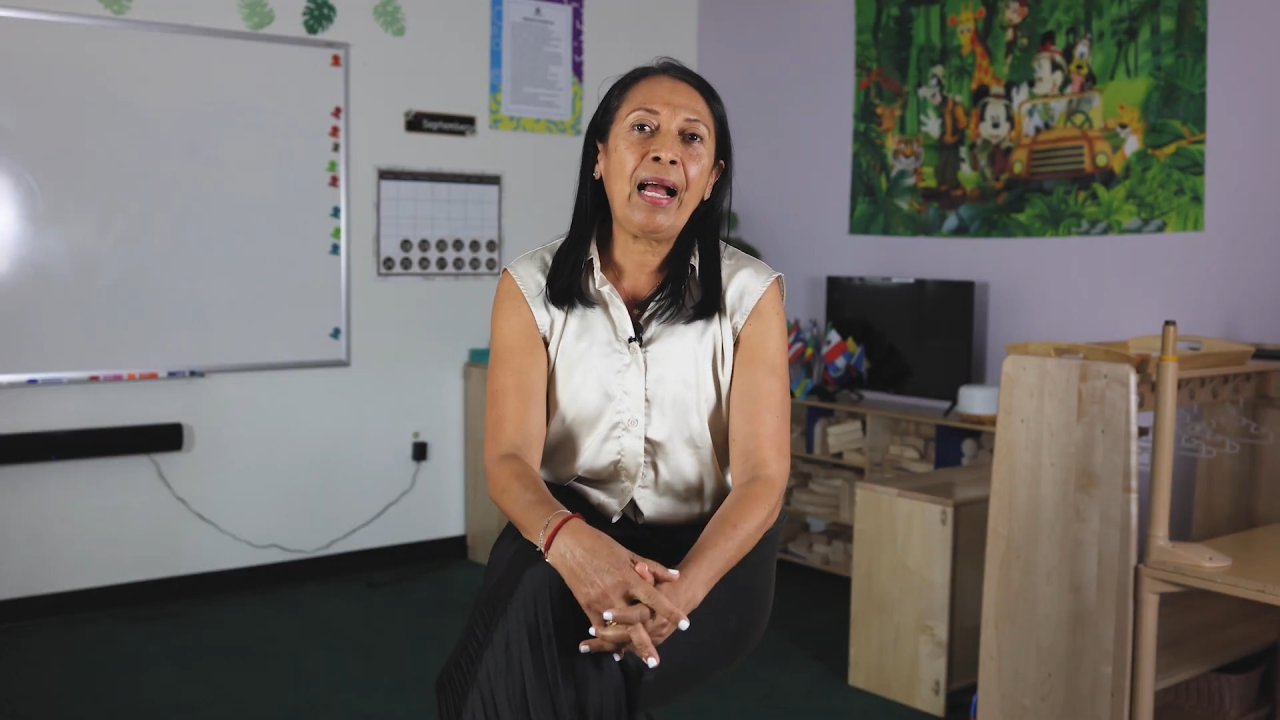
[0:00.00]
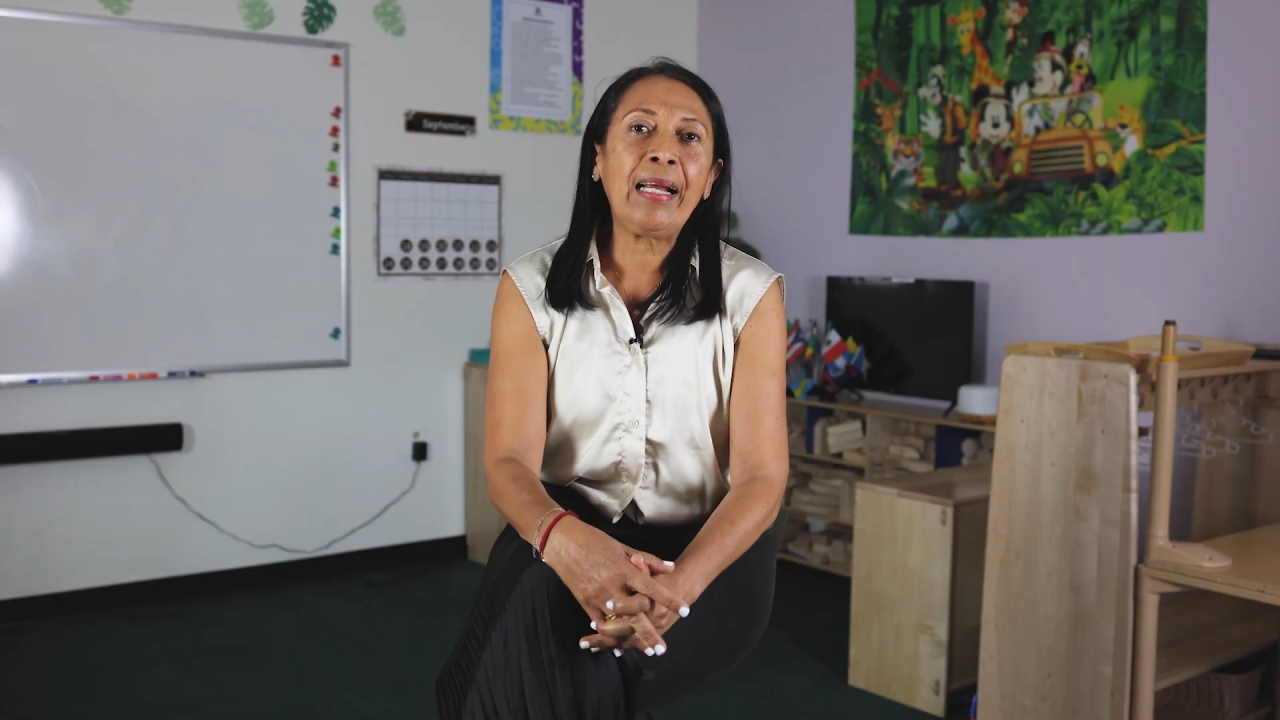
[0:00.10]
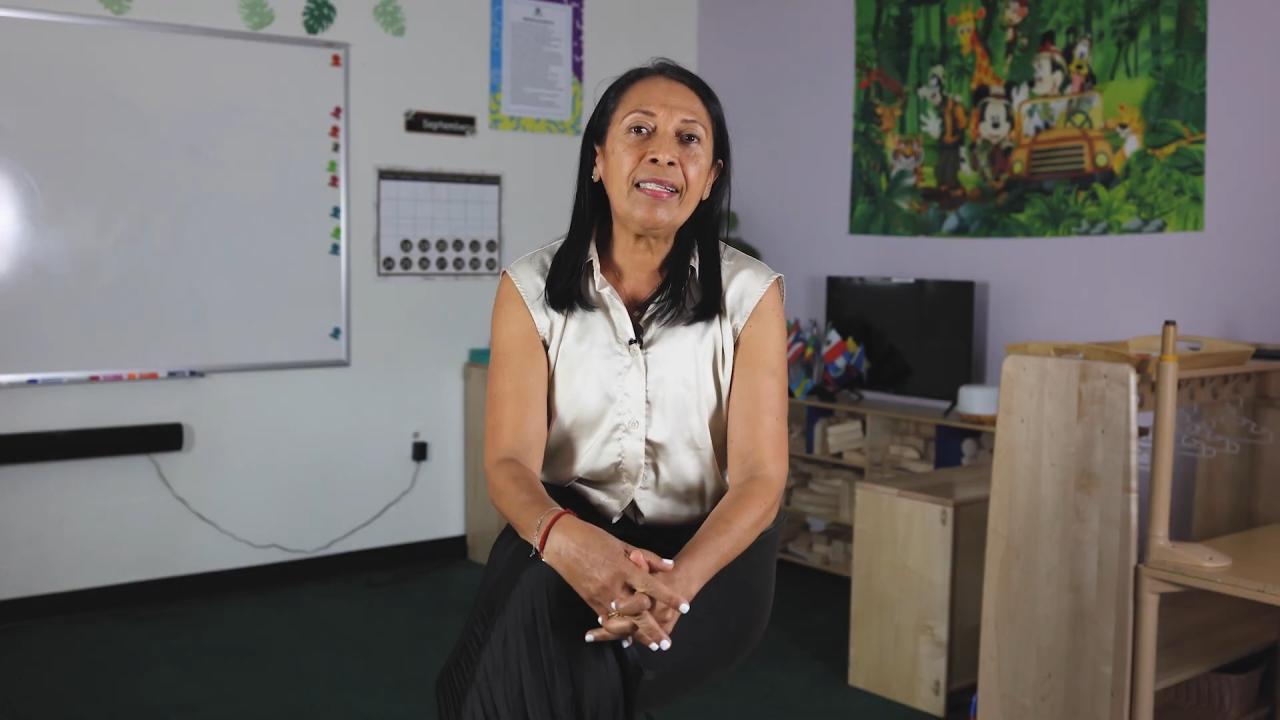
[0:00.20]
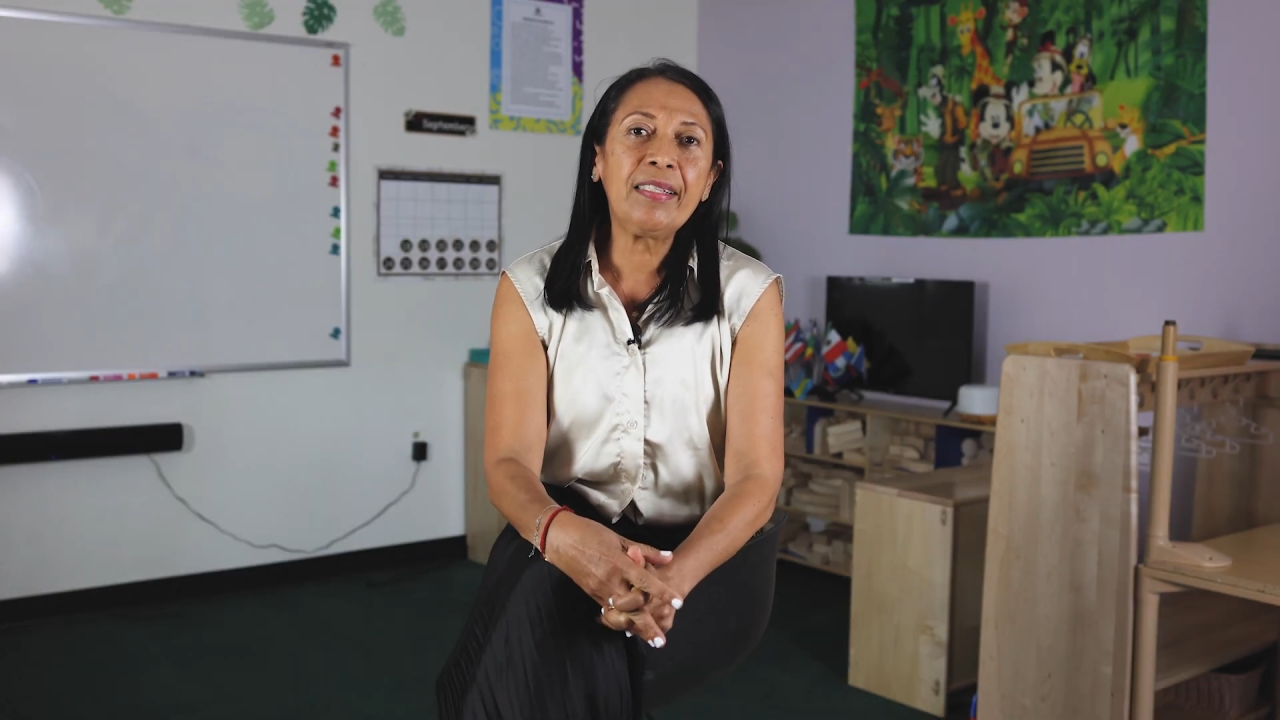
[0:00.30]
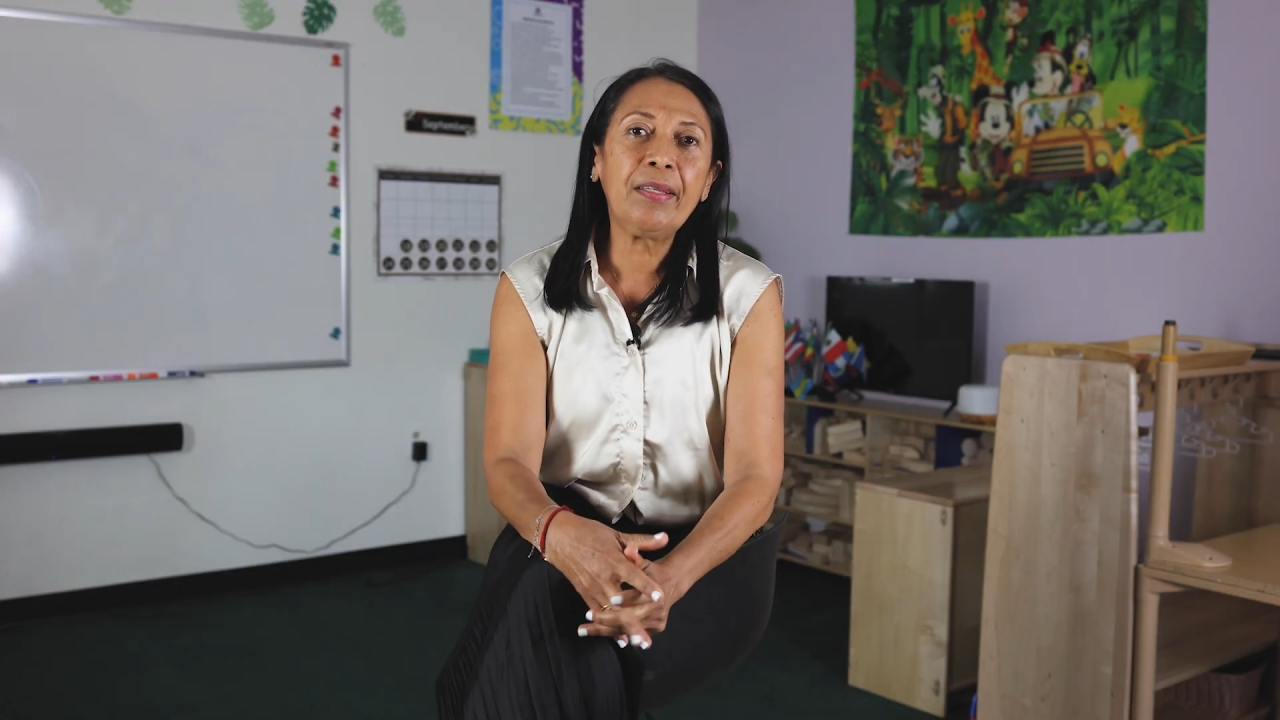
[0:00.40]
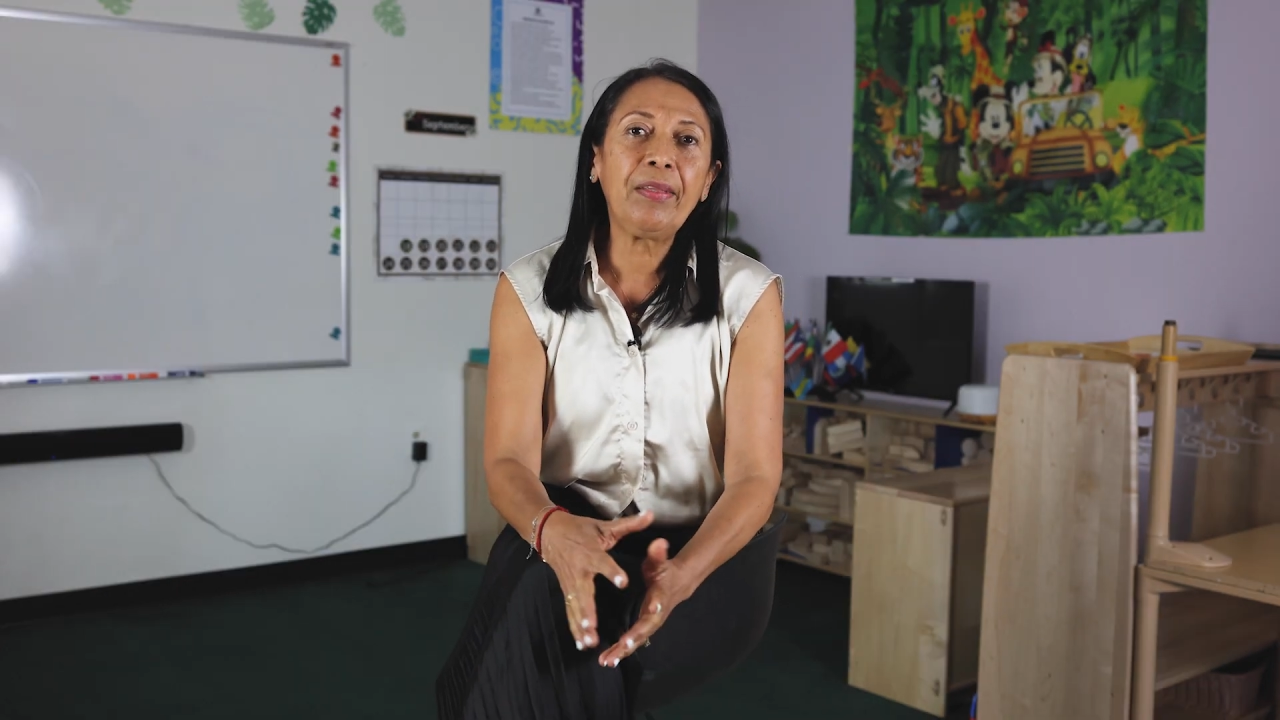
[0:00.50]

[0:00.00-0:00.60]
I see